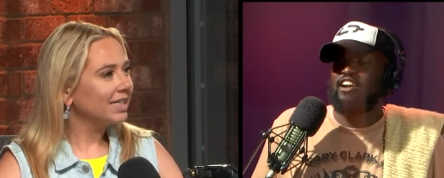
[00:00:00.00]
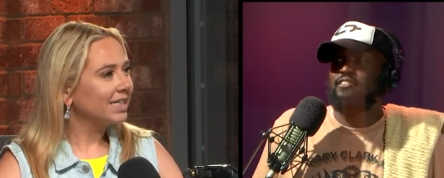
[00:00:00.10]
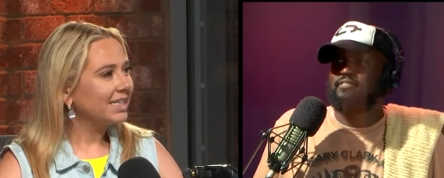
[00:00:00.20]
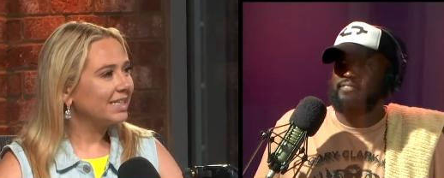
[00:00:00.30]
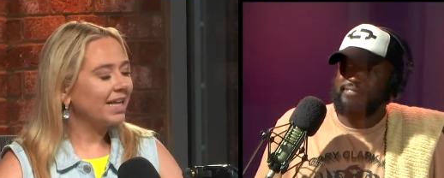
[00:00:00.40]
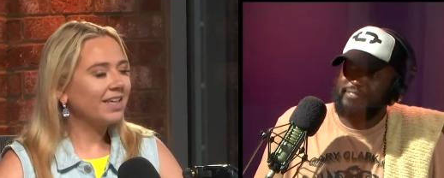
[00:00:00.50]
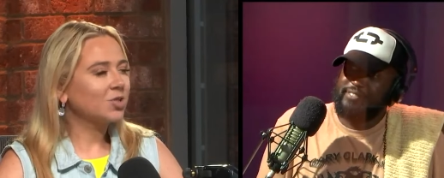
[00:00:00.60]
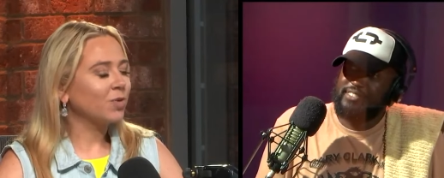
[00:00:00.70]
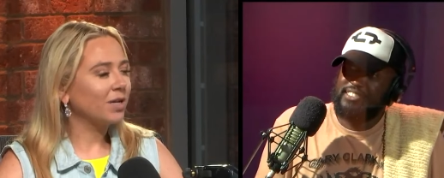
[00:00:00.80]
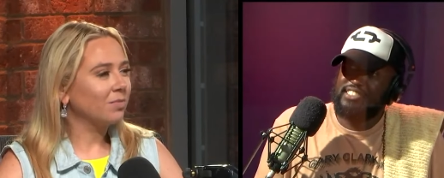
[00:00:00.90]
Speaker 1: Okay. I think it's
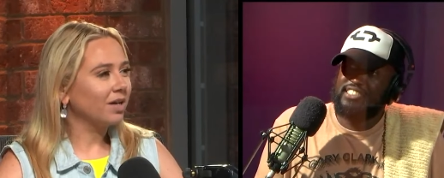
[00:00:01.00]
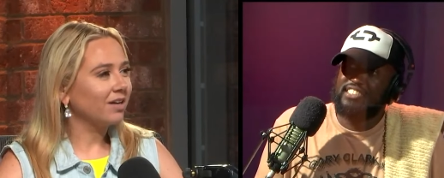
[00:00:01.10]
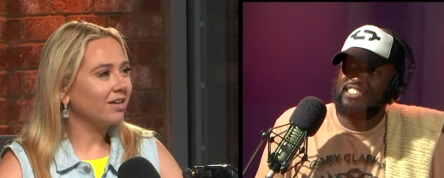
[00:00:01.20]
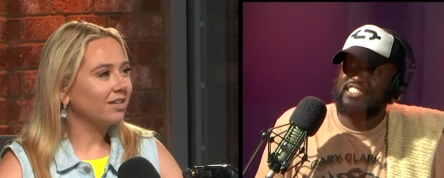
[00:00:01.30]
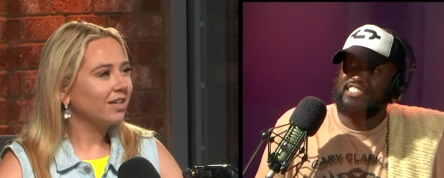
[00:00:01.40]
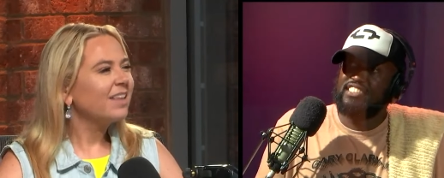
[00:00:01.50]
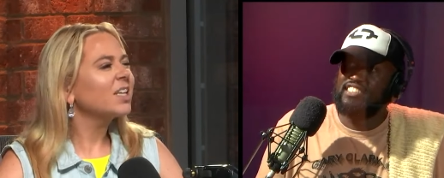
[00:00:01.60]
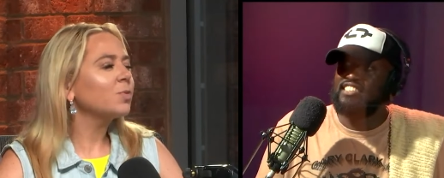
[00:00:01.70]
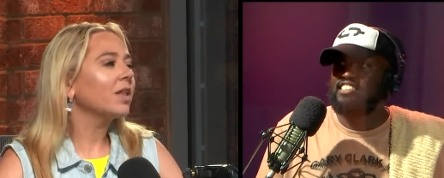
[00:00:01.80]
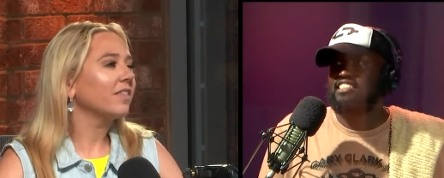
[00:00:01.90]
written better.
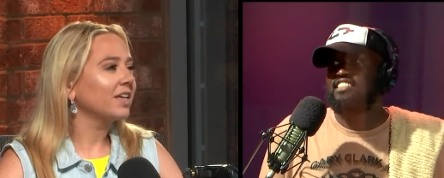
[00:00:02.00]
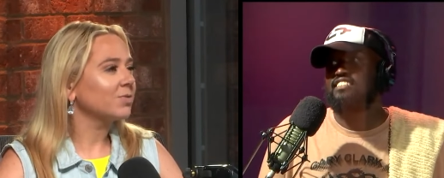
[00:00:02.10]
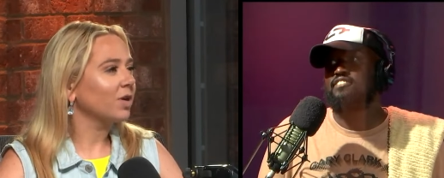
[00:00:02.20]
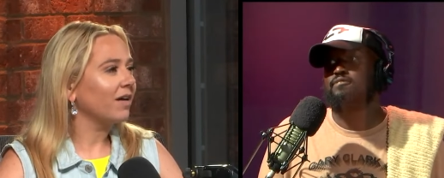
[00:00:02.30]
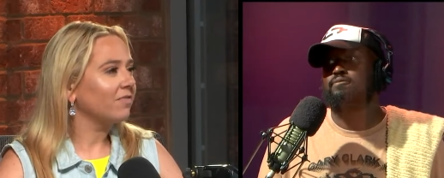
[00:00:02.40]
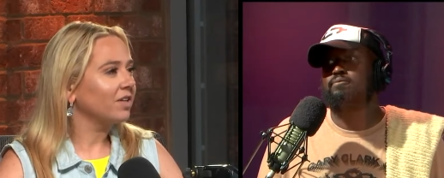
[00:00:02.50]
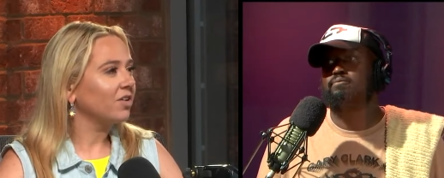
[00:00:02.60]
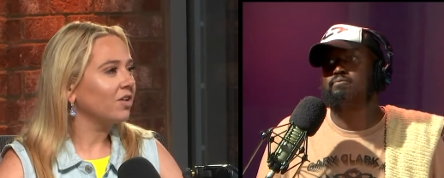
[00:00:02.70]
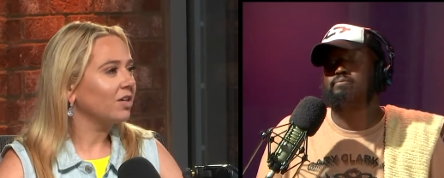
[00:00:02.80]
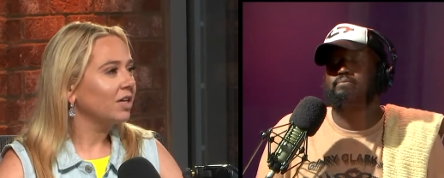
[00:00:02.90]
That's one of the things where I
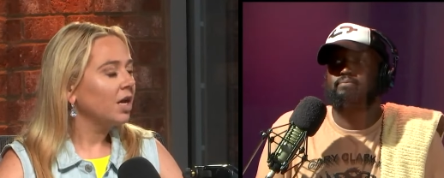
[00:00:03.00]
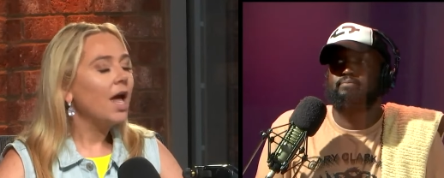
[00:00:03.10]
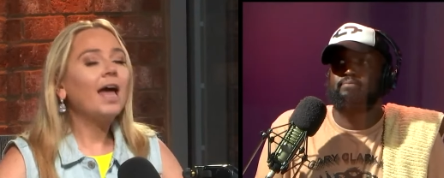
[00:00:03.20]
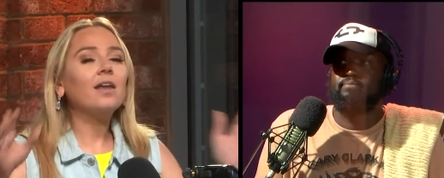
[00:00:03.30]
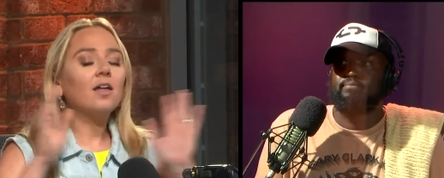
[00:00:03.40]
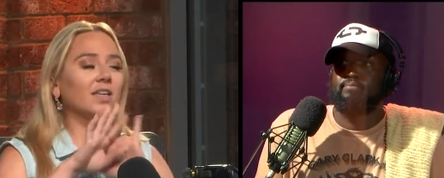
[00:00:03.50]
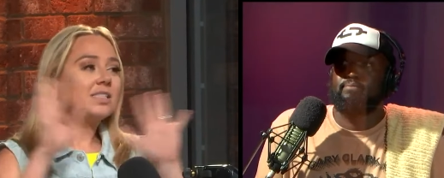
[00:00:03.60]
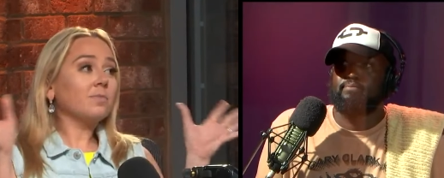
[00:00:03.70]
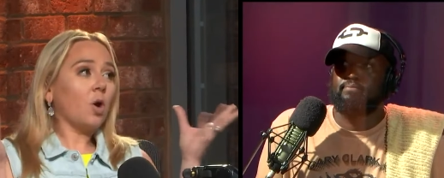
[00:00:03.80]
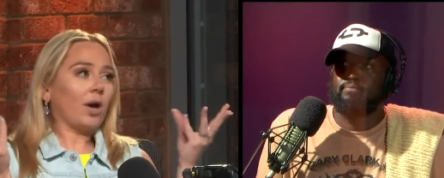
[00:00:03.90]
feel, and this
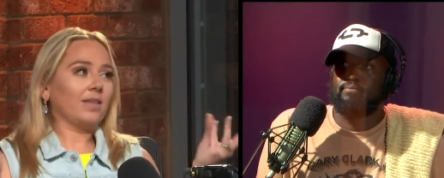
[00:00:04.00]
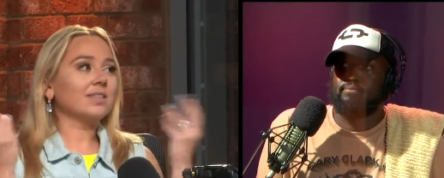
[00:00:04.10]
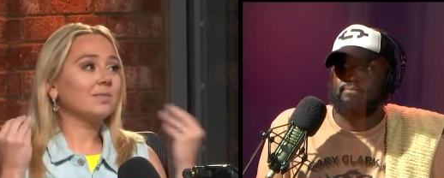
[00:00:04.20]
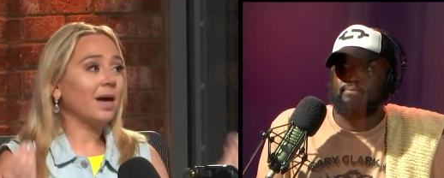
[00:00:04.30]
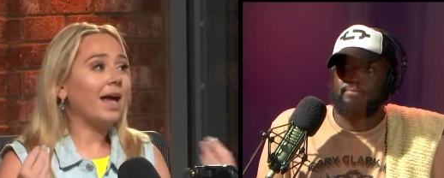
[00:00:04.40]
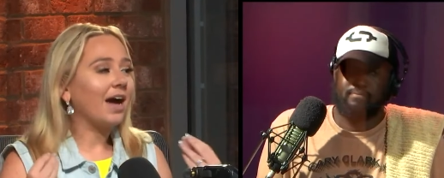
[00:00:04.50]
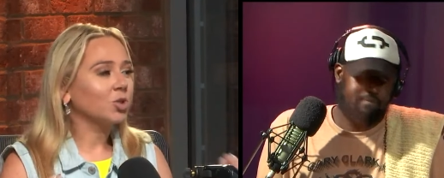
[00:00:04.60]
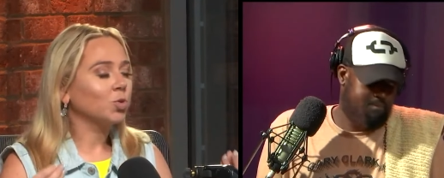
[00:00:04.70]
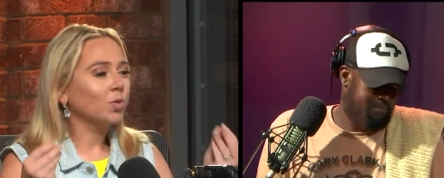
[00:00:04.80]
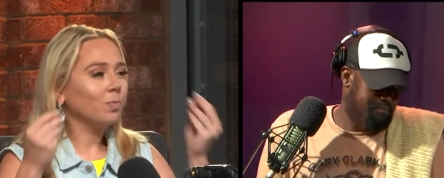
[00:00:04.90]
is, okay, this is my
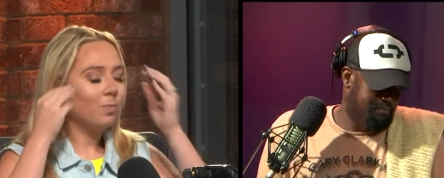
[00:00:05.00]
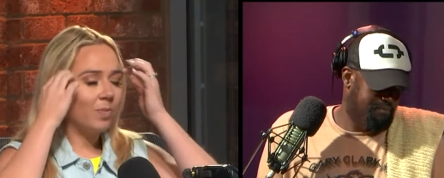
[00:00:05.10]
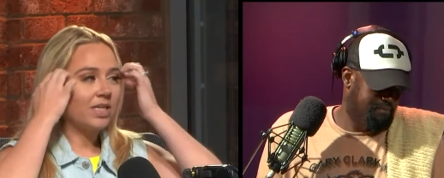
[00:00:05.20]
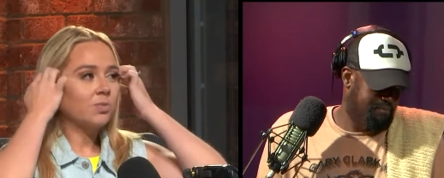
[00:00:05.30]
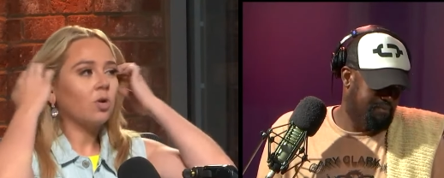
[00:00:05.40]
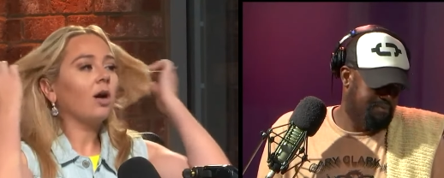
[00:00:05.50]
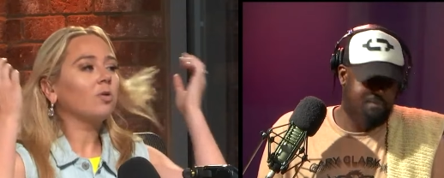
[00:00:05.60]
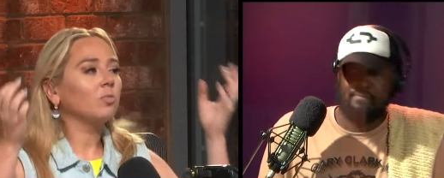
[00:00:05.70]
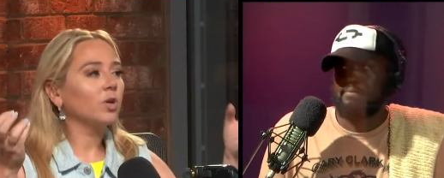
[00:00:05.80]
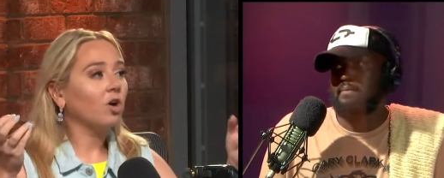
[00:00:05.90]
actual biggest
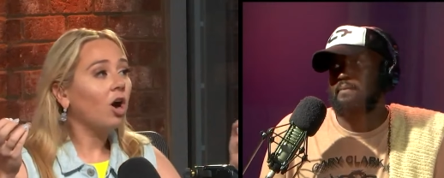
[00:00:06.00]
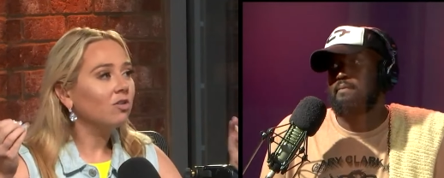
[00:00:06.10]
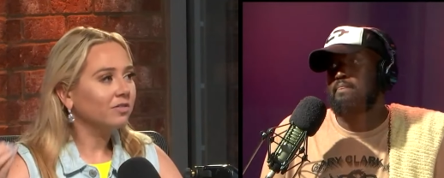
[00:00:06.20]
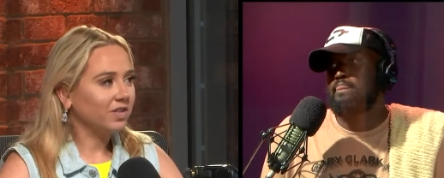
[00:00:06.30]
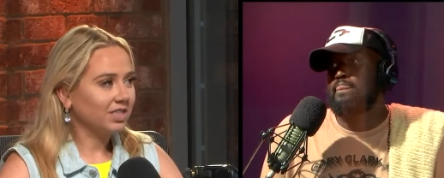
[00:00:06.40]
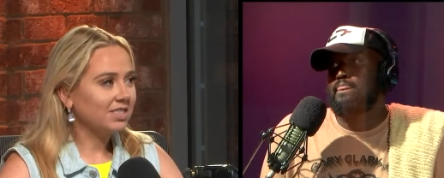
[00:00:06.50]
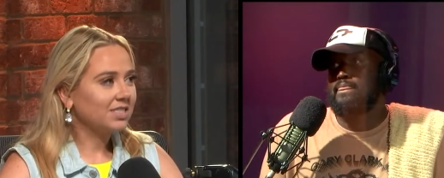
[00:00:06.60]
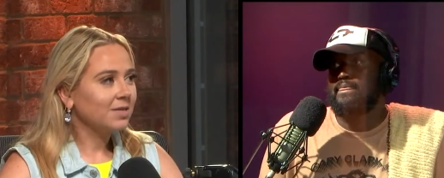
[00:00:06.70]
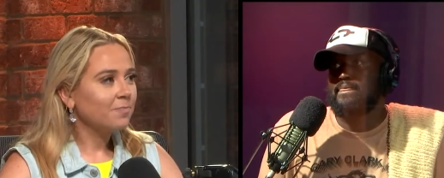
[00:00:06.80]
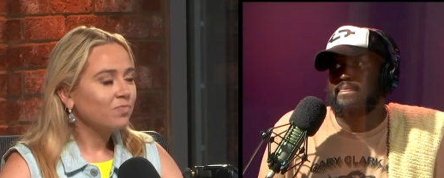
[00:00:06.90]
problem with all of
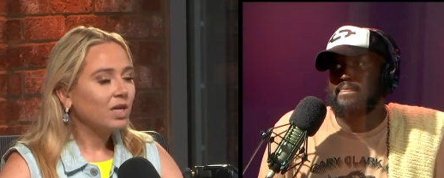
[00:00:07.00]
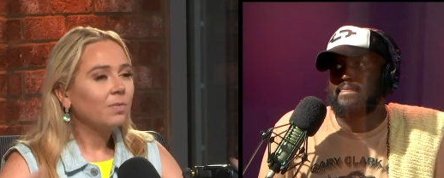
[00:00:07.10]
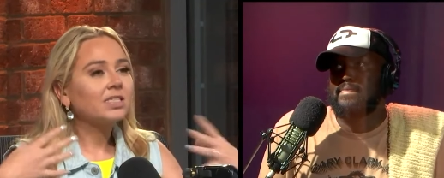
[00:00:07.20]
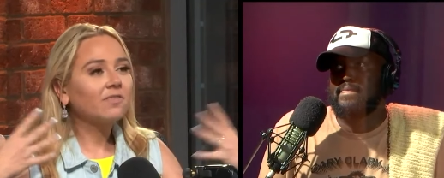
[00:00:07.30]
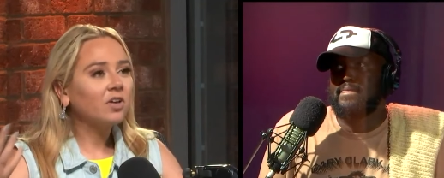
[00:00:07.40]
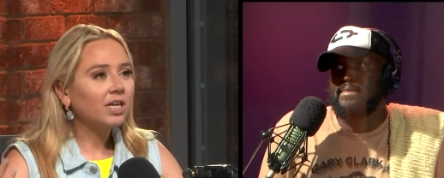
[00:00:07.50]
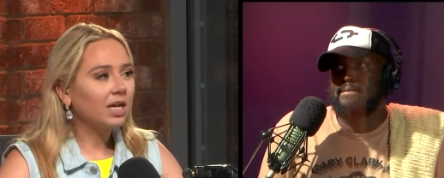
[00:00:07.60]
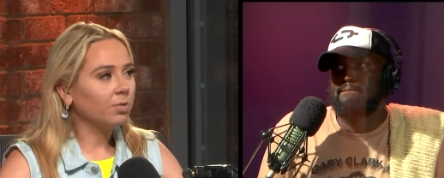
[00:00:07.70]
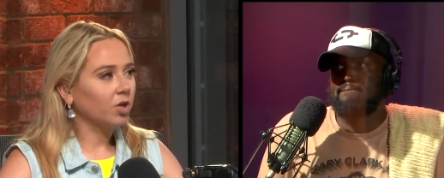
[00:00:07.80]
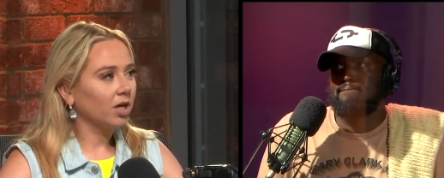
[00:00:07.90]
this because I feel like a
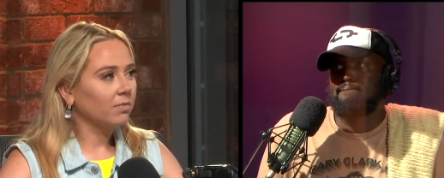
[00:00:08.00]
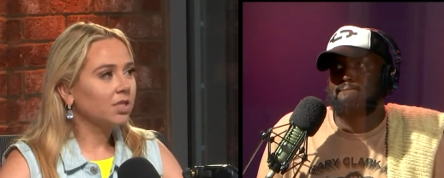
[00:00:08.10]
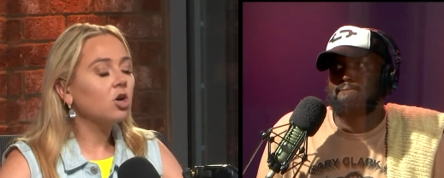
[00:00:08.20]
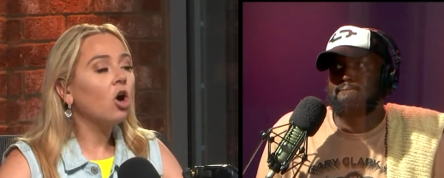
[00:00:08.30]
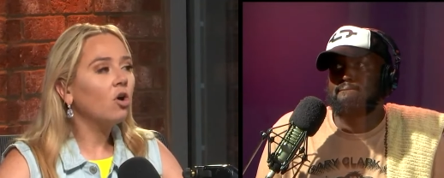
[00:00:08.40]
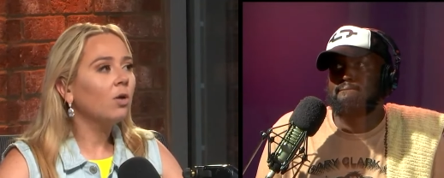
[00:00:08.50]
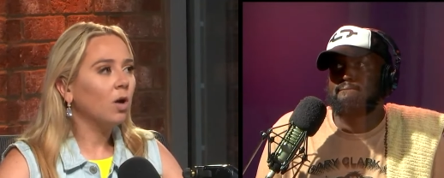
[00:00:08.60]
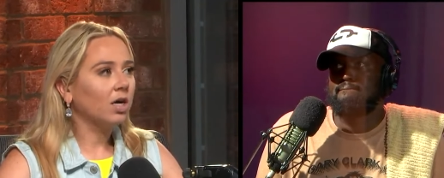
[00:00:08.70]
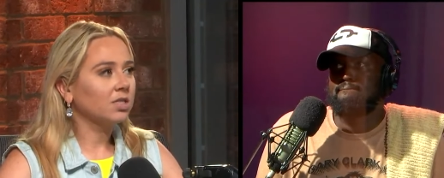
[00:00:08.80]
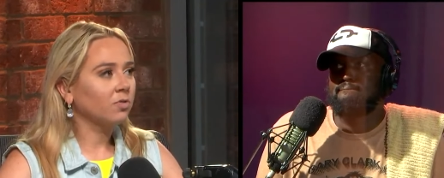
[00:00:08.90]
hypocrite. Because all I
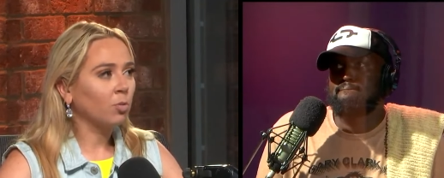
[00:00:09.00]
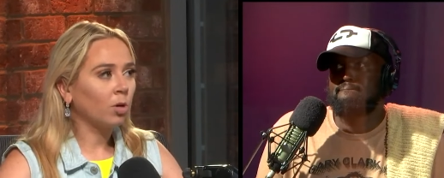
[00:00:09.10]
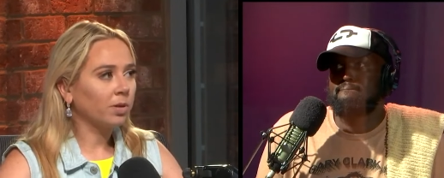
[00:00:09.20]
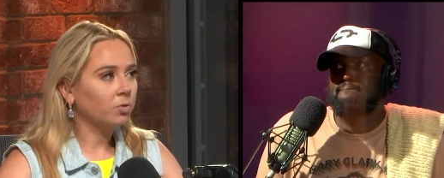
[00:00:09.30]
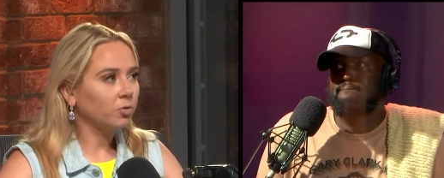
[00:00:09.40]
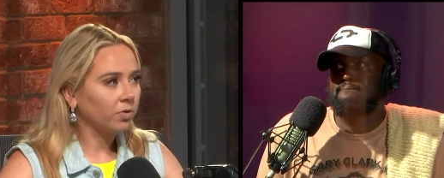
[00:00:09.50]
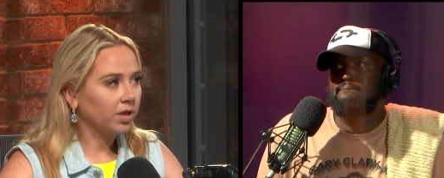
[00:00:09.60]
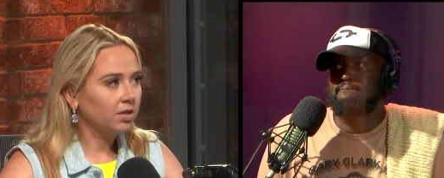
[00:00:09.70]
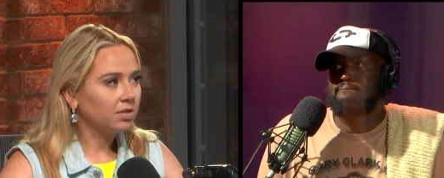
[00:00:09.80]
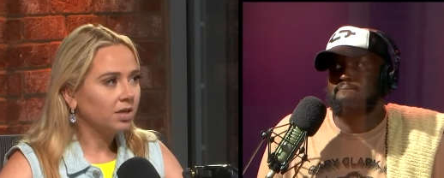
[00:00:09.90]
want is for more people to read.